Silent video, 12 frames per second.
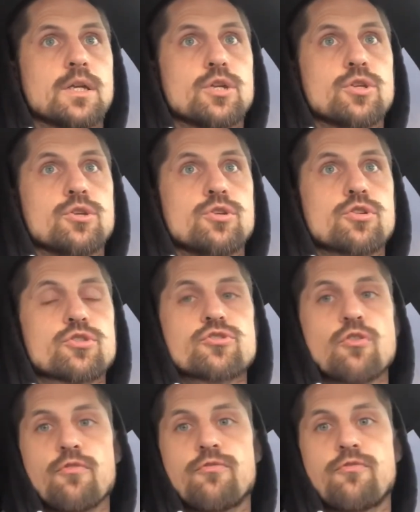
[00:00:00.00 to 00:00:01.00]
you're
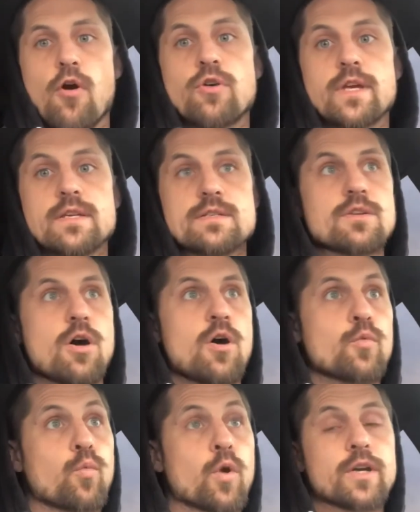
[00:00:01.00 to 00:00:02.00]
so focused
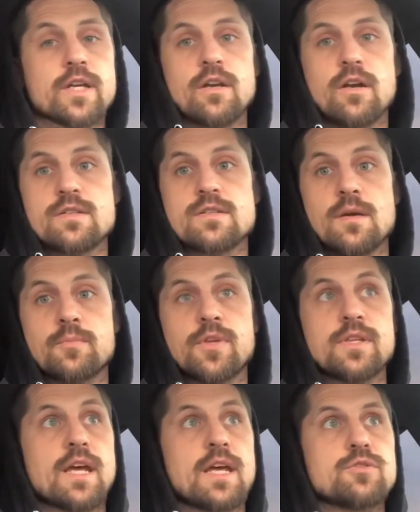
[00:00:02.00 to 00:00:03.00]
on working on
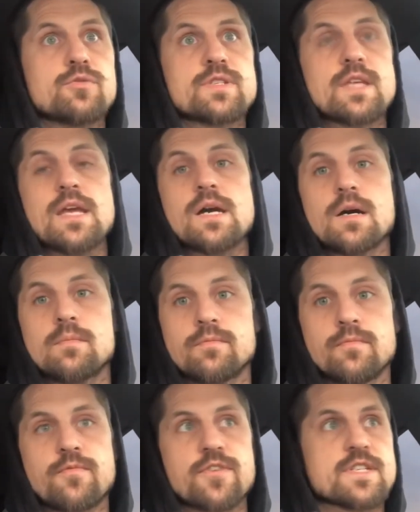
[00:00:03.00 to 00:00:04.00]
something that you stay up
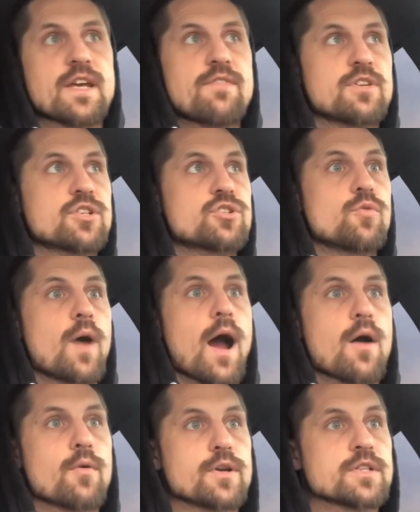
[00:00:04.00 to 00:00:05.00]
for 72
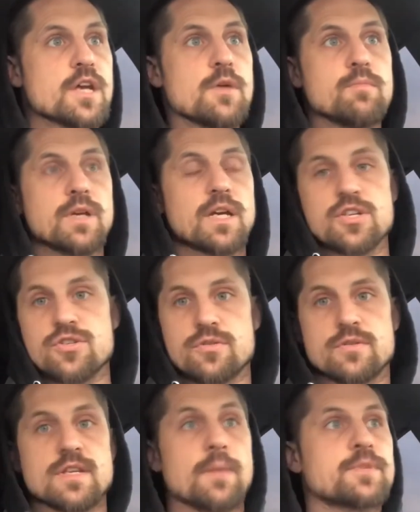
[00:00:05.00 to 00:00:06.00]
hours because
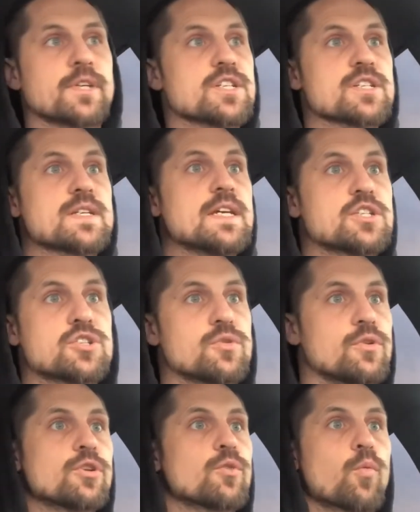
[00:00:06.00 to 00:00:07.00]
something just hit you
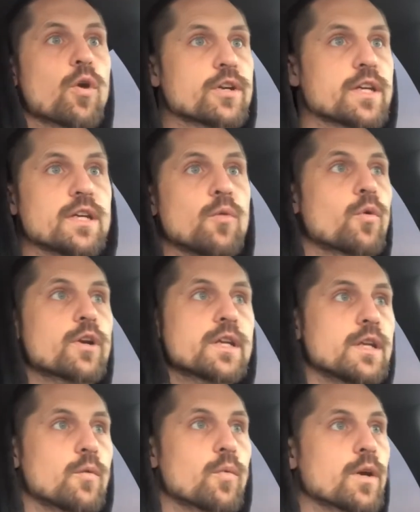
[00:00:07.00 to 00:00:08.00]
and you're working and
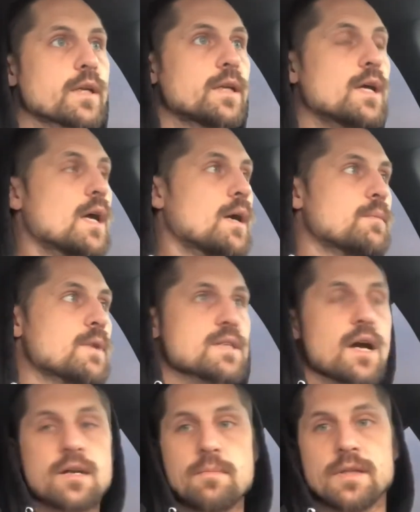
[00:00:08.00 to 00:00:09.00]
working and working. I'm not
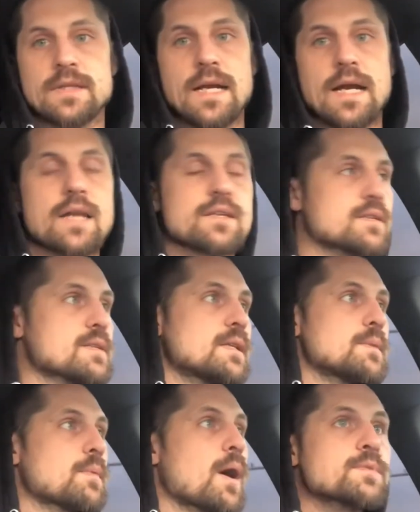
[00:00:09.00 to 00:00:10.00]
talking about that kind of
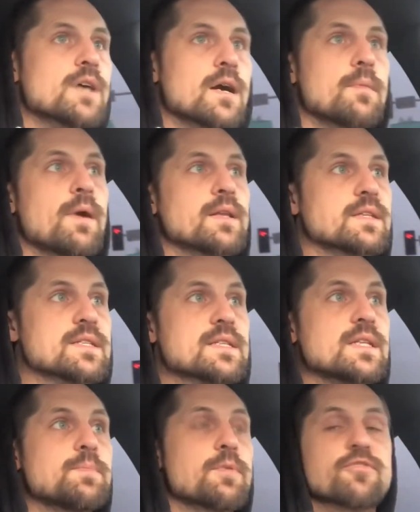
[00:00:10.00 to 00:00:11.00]
sleep. I'm talking about the
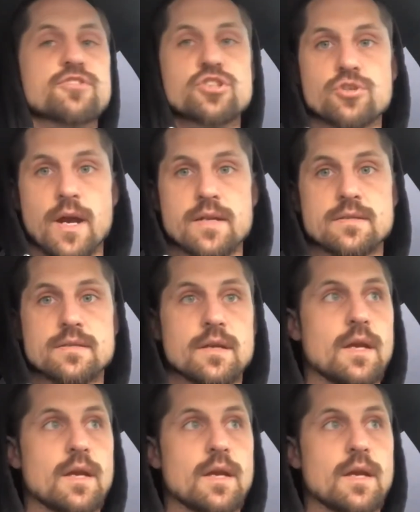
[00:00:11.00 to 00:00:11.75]
sleep of stress.